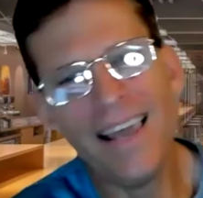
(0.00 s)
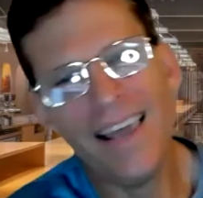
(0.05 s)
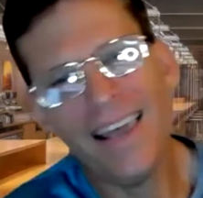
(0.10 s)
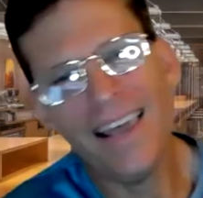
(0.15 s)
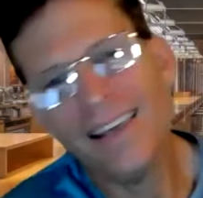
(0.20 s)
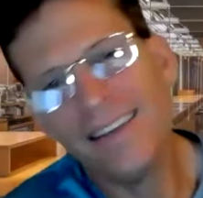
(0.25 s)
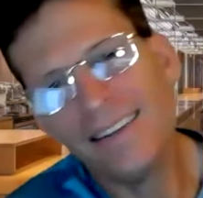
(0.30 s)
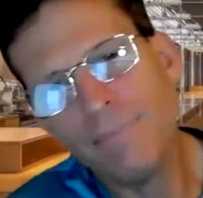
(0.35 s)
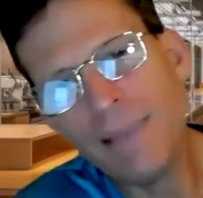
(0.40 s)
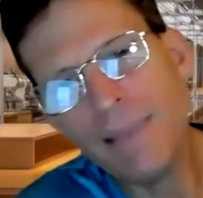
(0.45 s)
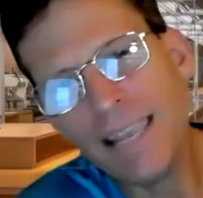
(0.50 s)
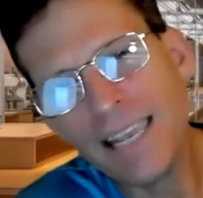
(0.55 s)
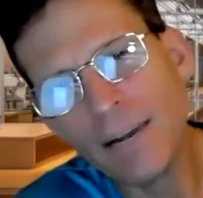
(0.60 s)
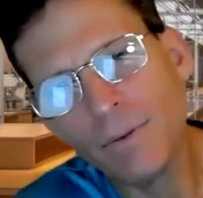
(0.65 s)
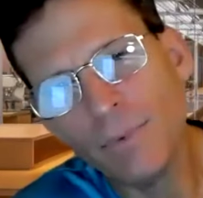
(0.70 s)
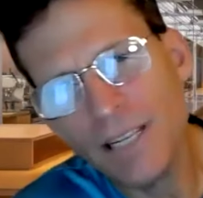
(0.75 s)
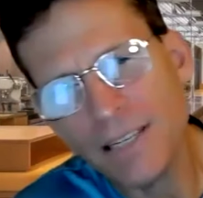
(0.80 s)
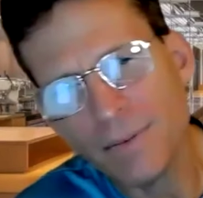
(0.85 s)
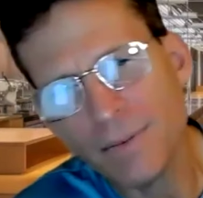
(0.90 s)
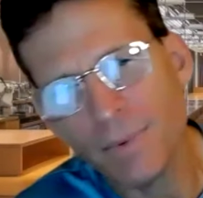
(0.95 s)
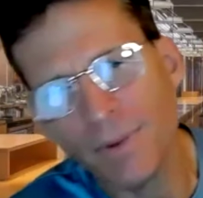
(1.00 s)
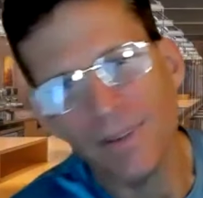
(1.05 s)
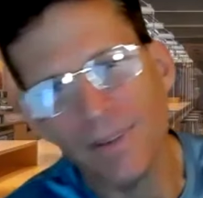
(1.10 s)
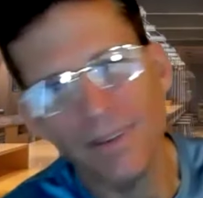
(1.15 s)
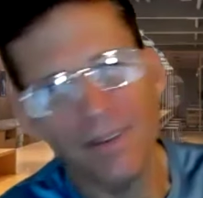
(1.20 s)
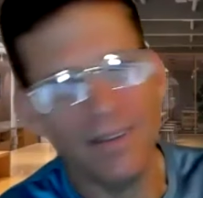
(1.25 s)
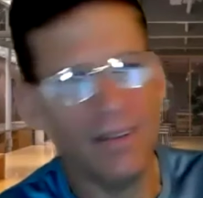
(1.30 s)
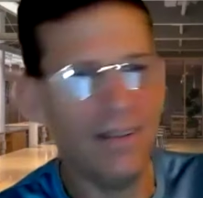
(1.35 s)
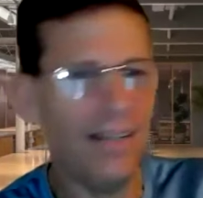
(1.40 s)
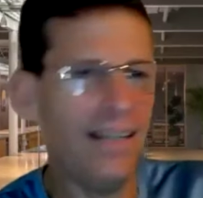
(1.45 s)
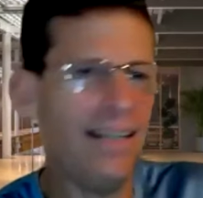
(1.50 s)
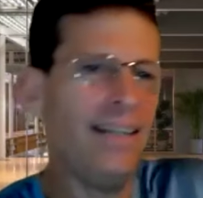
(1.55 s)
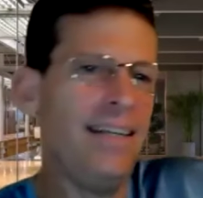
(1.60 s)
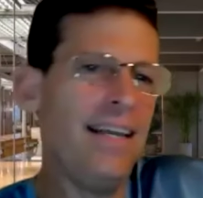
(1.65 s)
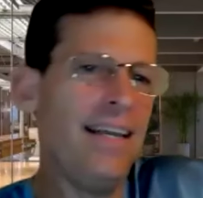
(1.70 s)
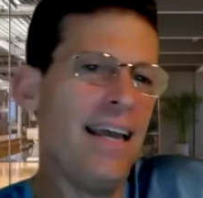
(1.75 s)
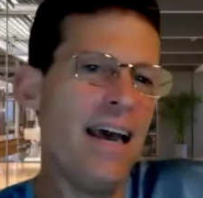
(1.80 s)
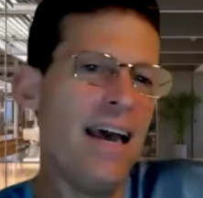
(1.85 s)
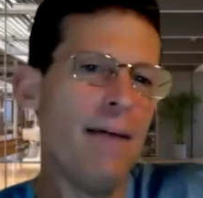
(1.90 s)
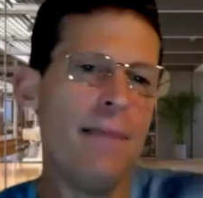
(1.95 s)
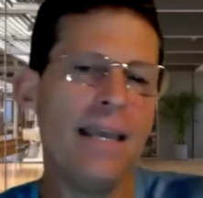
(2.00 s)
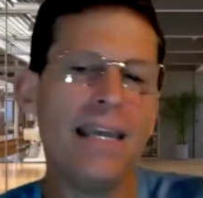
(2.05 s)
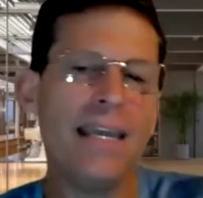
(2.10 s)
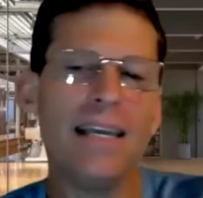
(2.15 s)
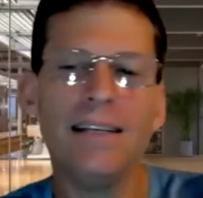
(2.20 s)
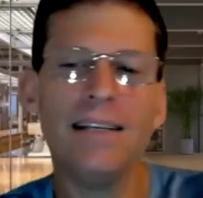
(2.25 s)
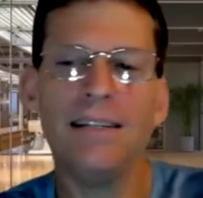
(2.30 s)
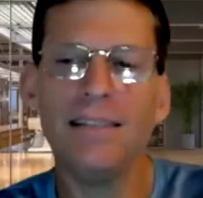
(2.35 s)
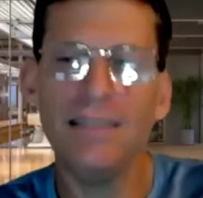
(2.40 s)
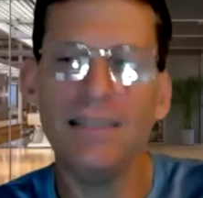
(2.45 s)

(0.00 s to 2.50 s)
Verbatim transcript: yeah, credit yeah. credit from the company. Yeah,